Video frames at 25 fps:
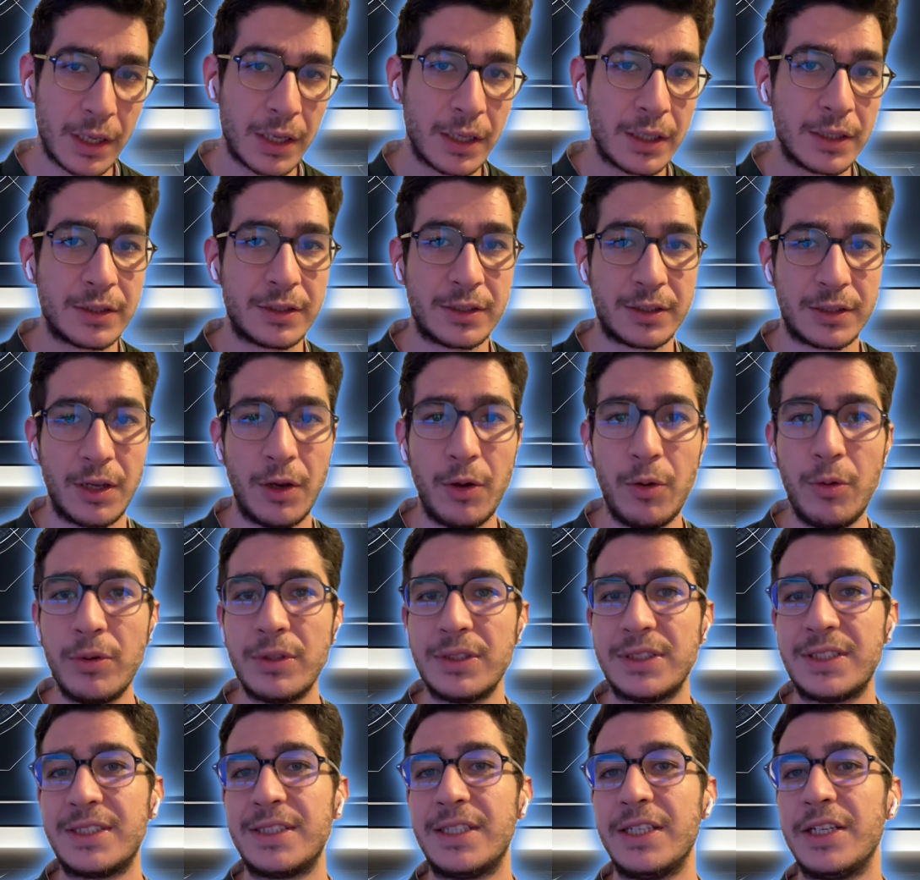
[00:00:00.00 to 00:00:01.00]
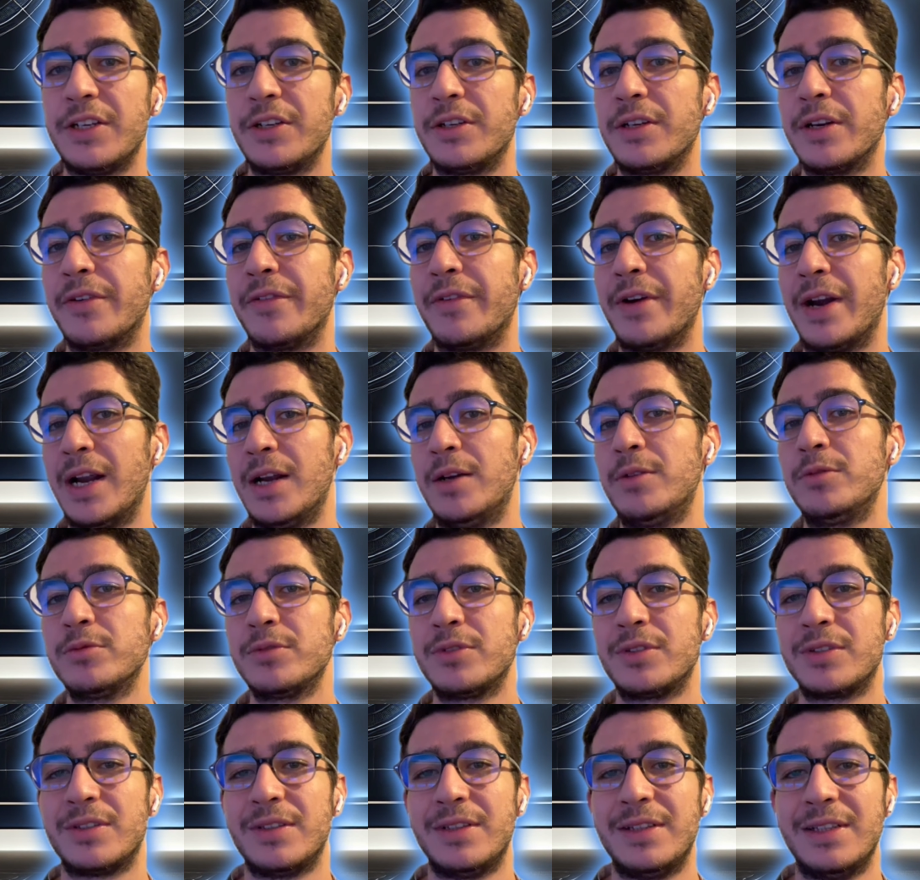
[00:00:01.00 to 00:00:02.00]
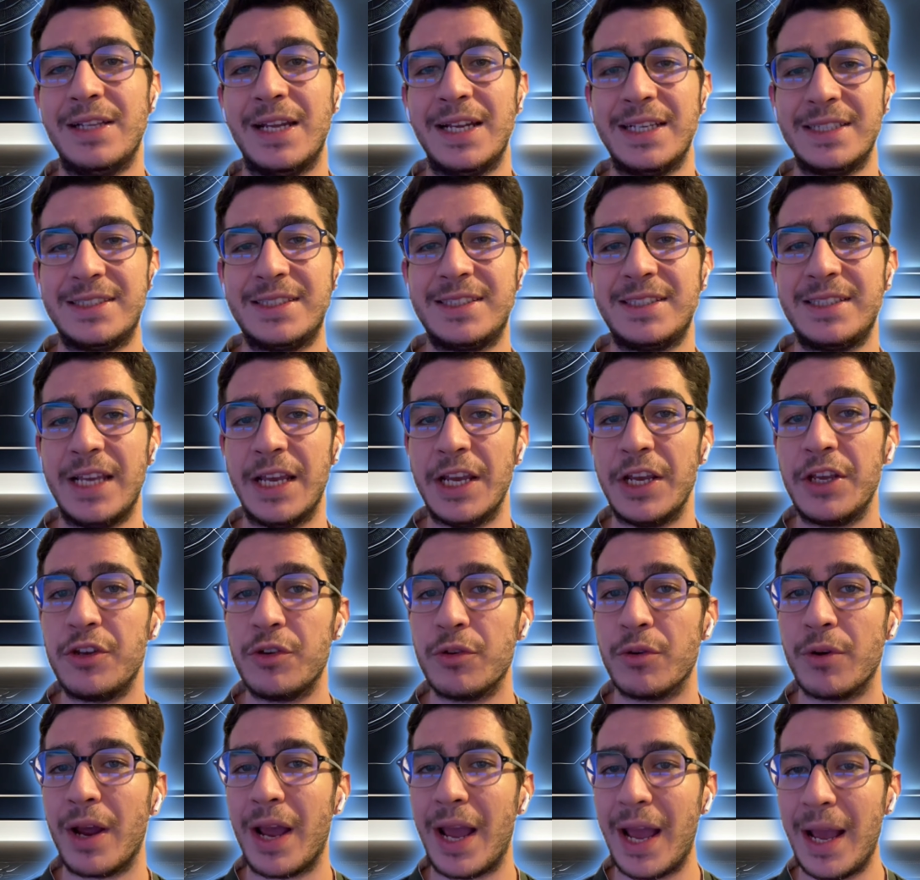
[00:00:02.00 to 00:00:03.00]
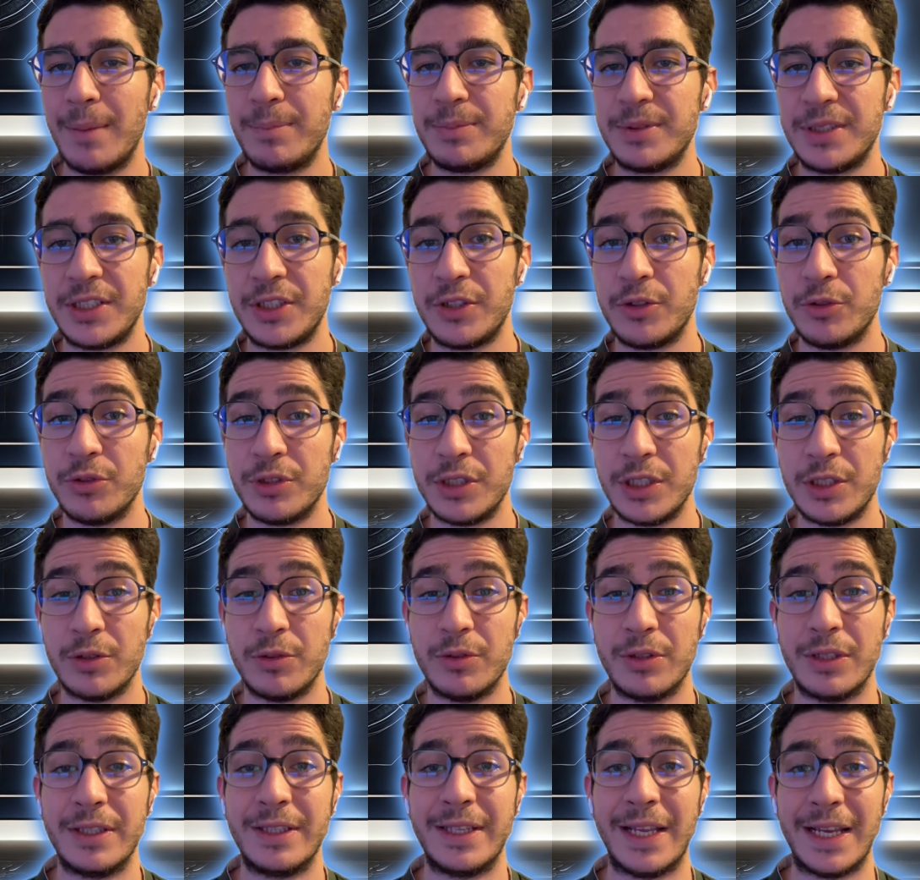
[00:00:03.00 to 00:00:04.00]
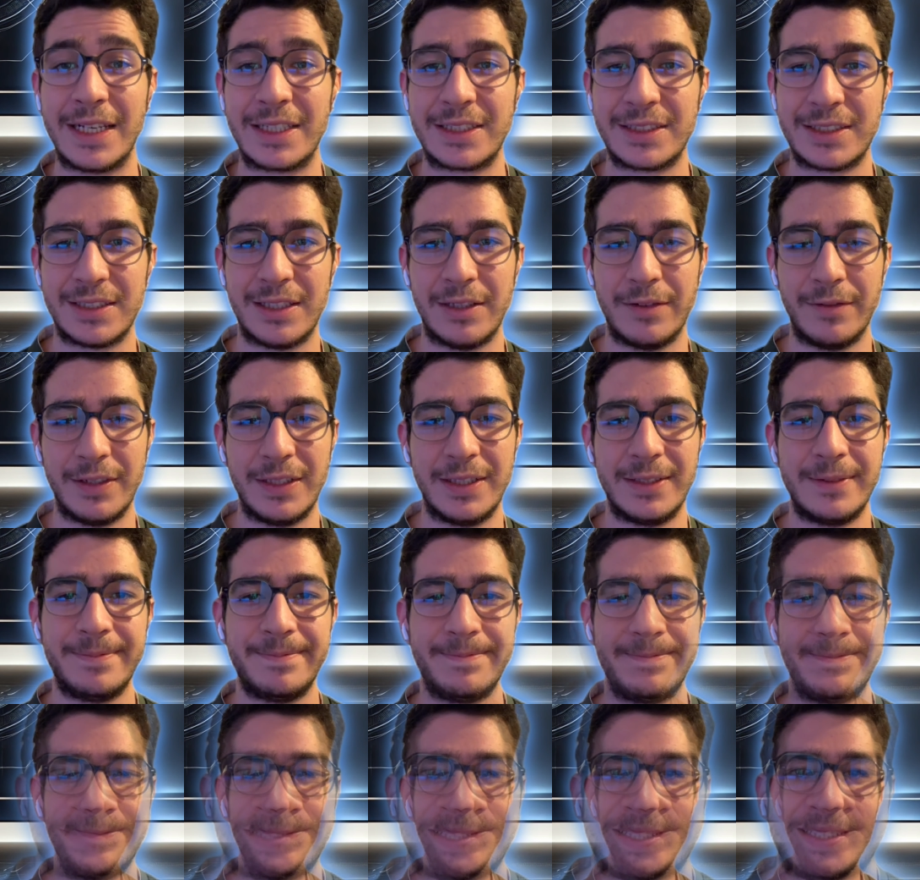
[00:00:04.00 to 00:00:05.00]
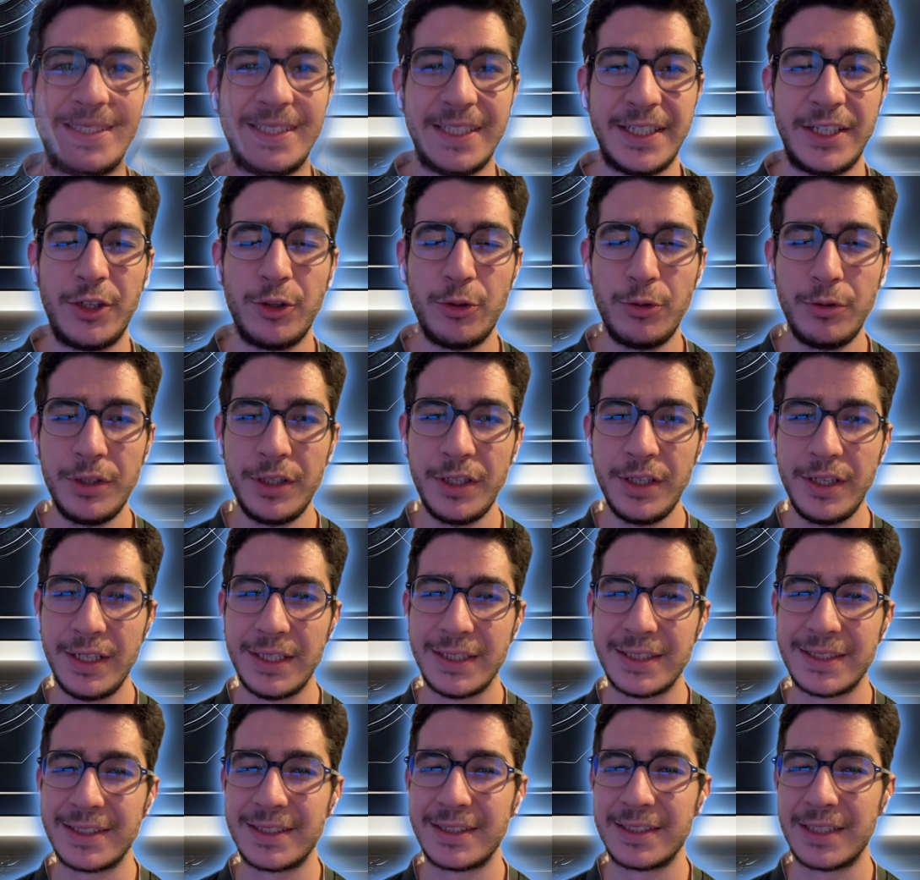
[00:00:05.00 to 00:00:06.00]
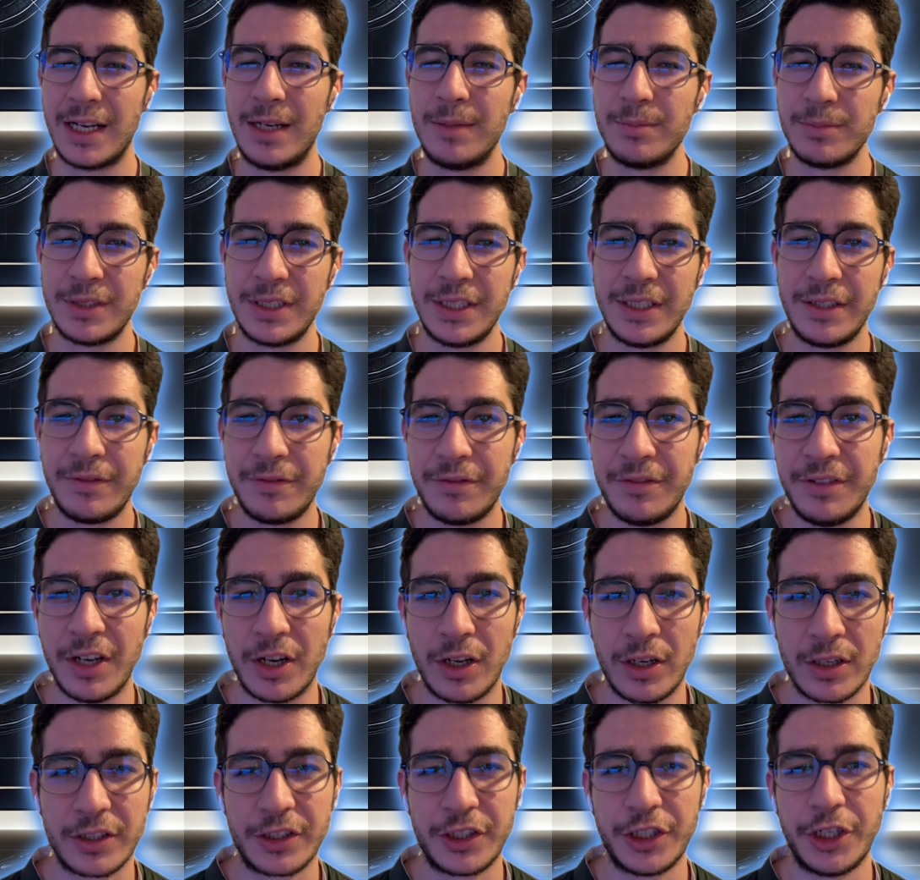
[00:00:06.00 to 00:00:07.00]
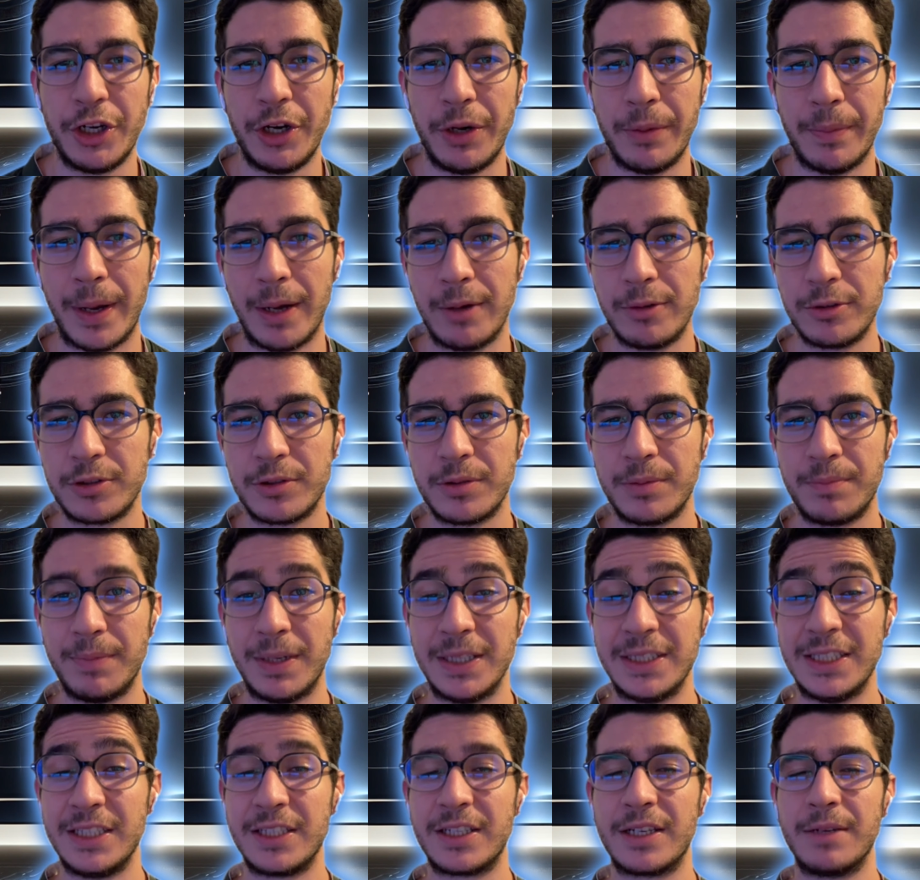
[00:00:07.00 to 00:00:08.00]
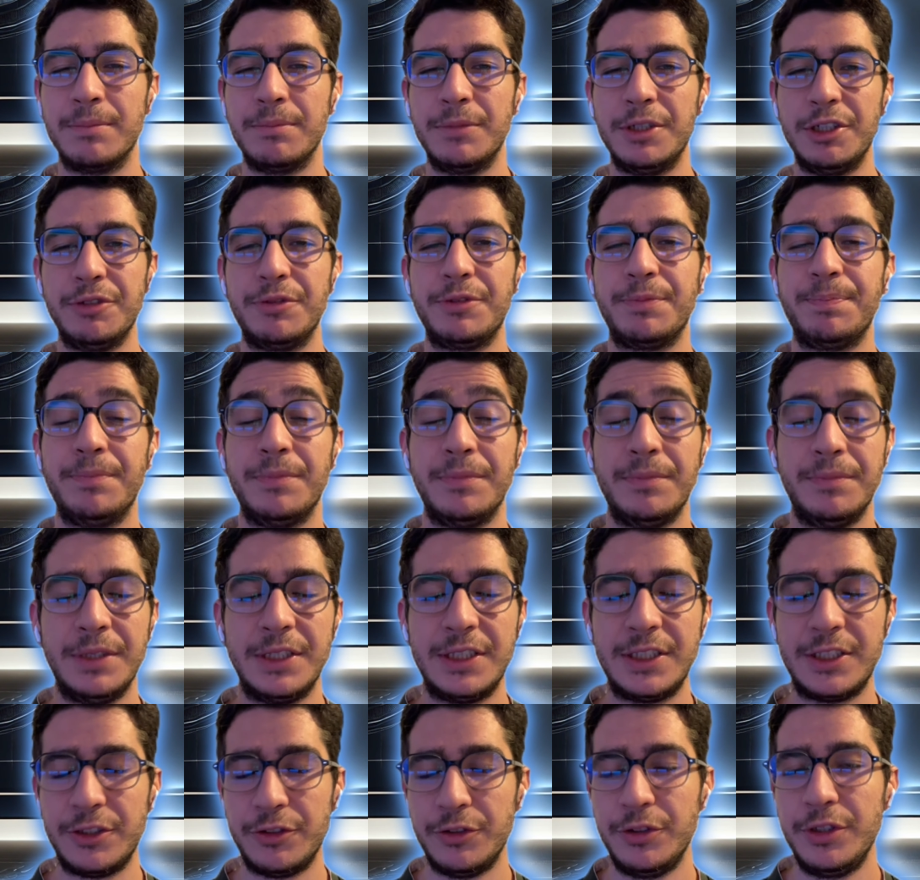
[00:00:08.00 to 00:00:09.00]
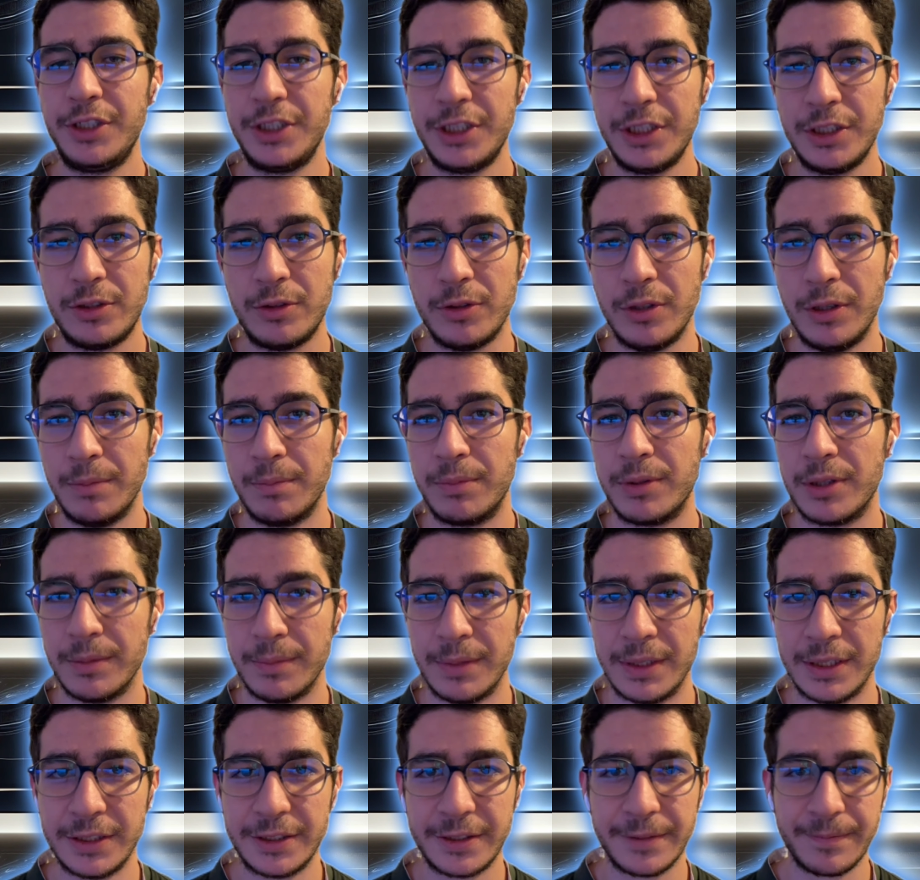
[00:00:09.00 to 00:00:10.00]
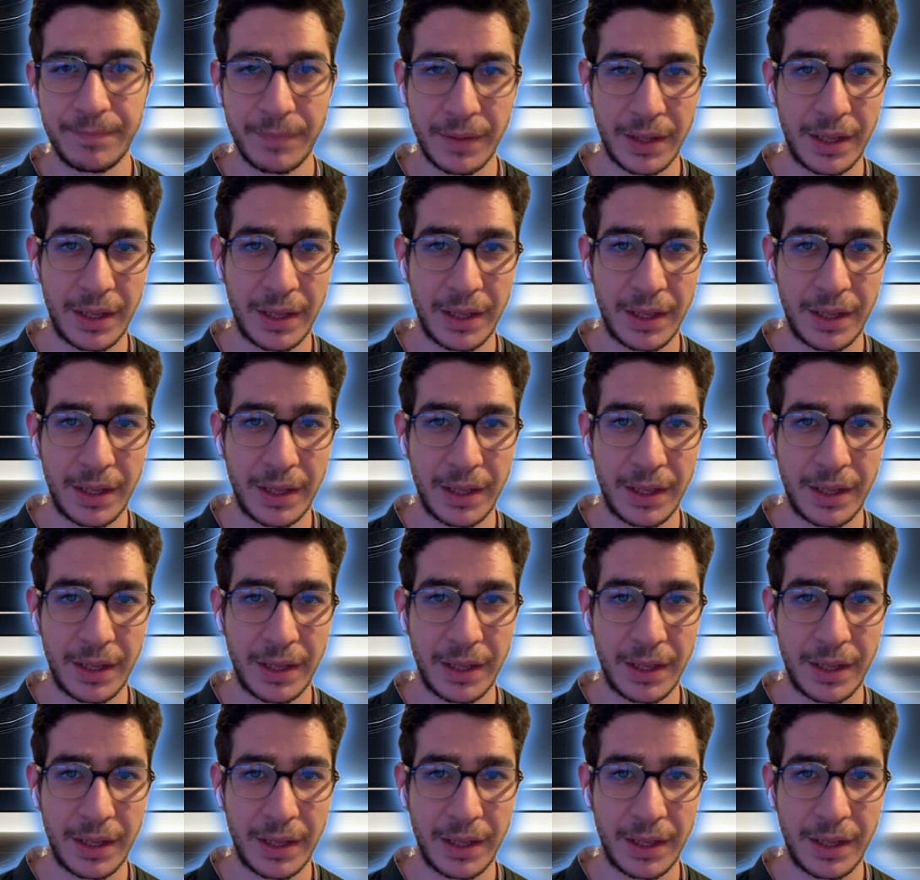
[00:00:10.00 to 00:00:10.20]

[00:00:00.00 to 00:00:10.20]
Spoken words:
So stick around, let's take your app security to the next level. Security is something we all care about, but it can be tricky to implement.